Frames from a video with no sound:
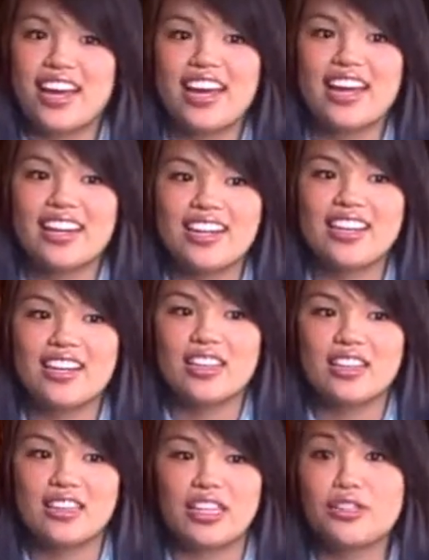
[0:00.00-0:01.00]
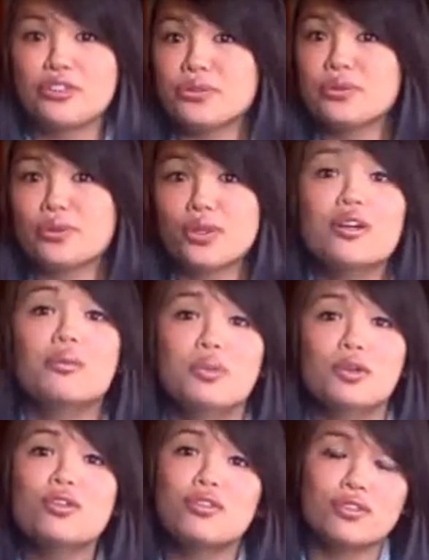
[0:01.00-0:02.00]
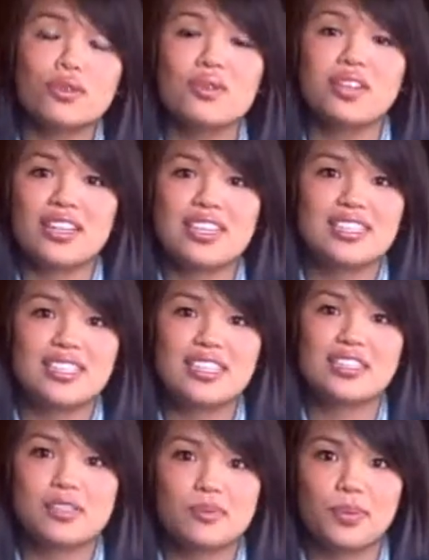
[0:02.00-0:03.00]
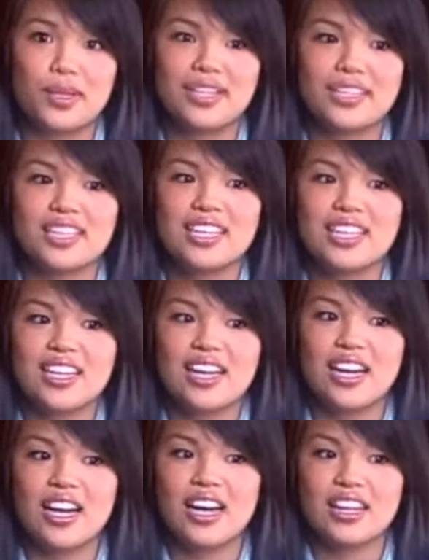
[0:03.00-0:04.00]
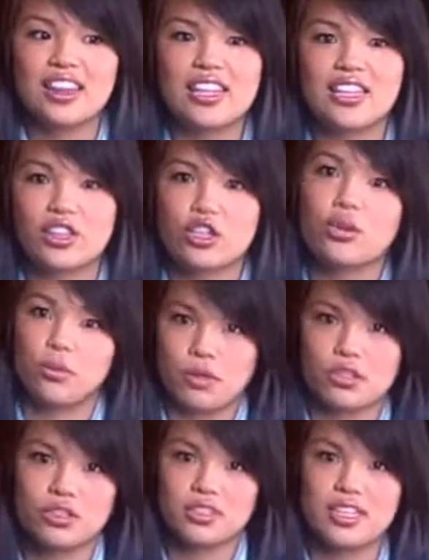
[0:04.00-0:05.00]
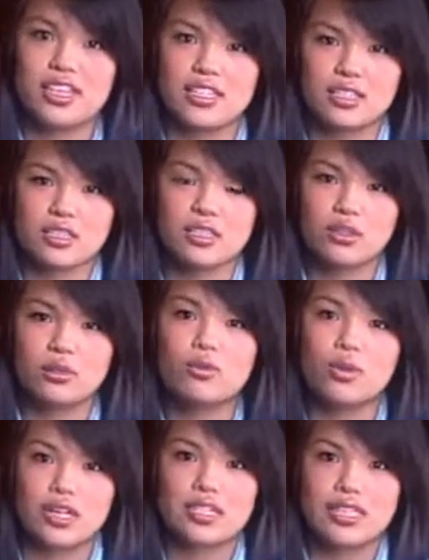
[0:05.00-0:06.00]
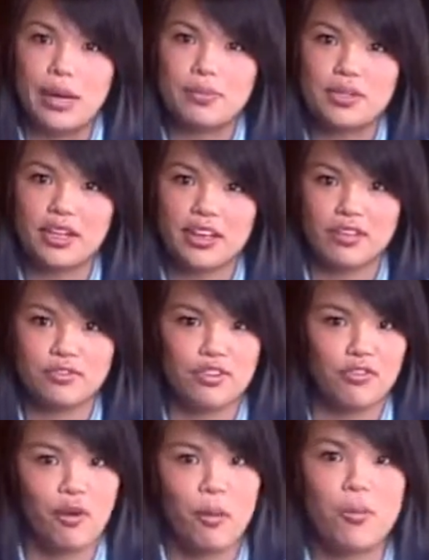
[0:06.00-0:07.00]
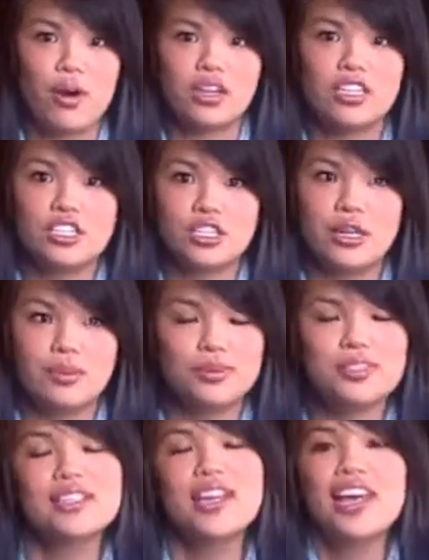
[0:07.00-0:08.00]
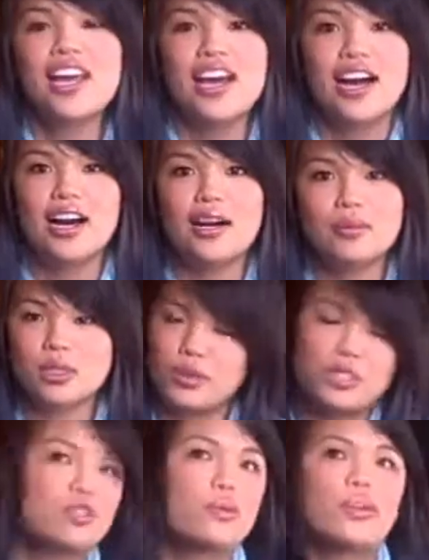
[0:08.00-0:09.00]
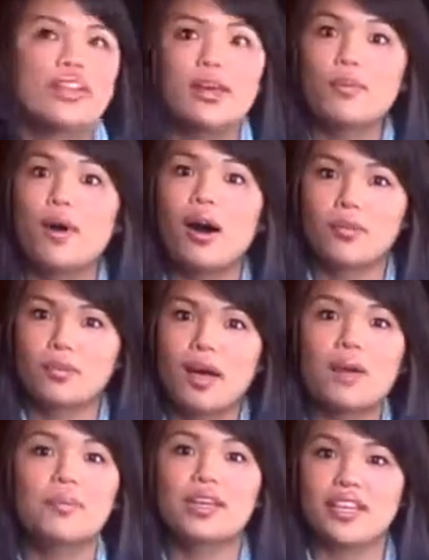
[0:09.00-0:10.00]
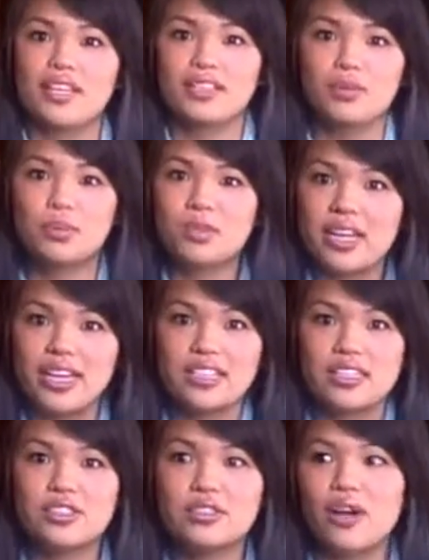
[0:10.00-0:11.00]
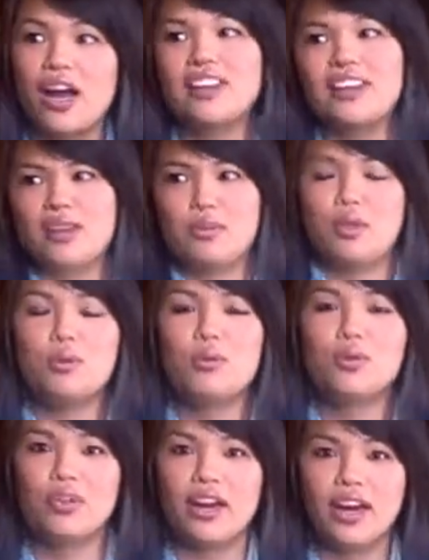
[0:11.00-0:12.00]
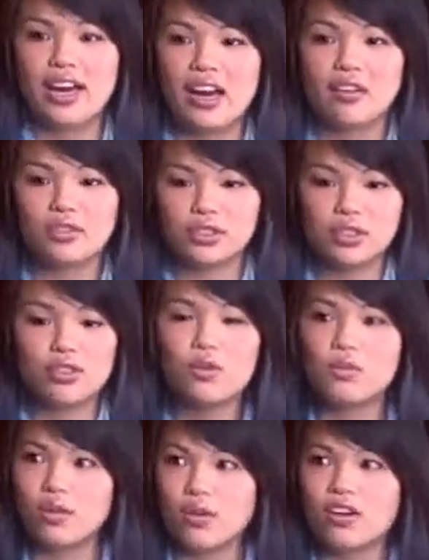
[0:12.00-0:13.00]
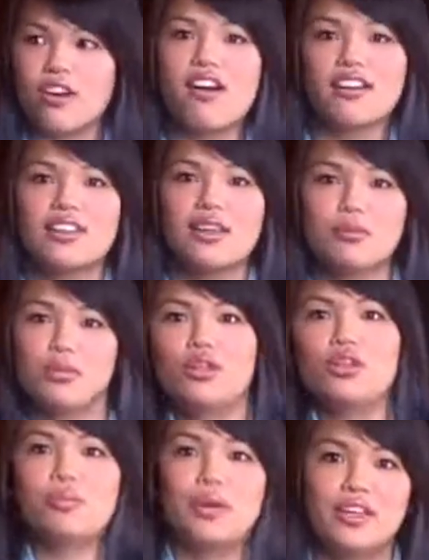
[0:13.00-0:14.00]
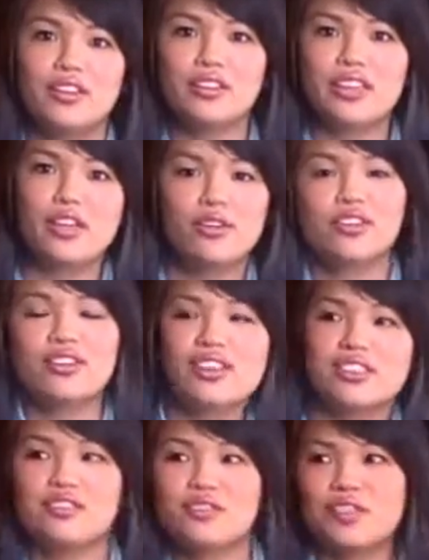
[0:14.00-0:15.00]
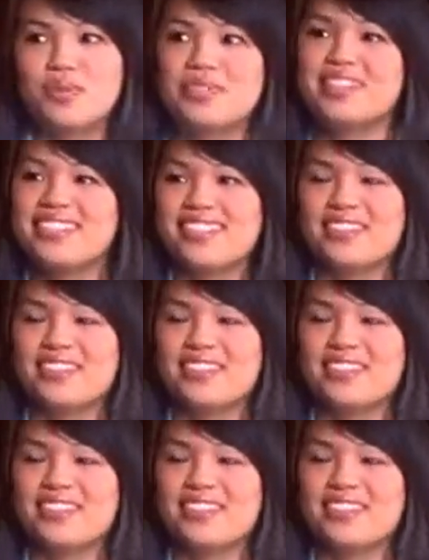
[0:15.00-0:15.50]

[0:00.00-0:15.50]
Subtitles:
and they do look beautiful when they dance, but I think the commercial side is a little more accepting of different body shapes, especially with hip-hop coming into play, too. I think people that have a little more on them look better. They don't look as flimsy,